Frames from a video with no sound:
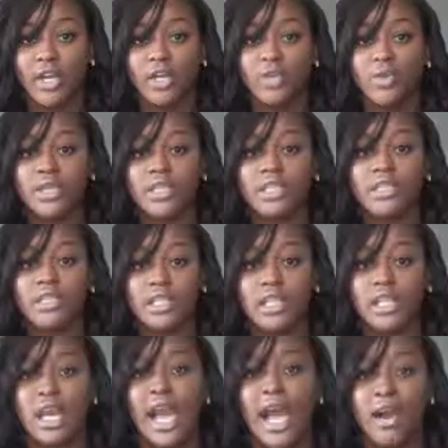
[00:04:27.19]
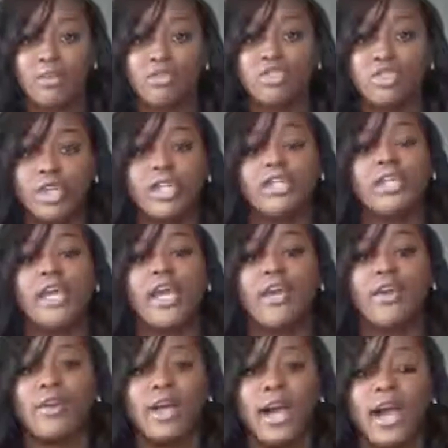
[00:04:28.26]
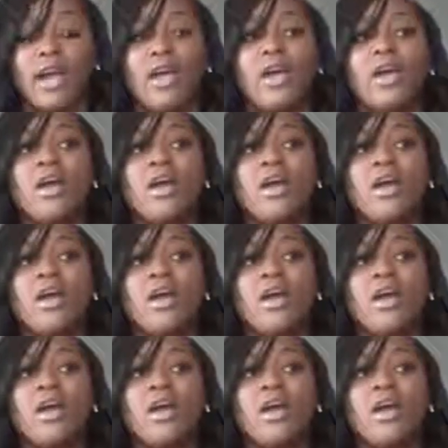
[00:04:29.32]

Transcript: you can see how straight the hair got.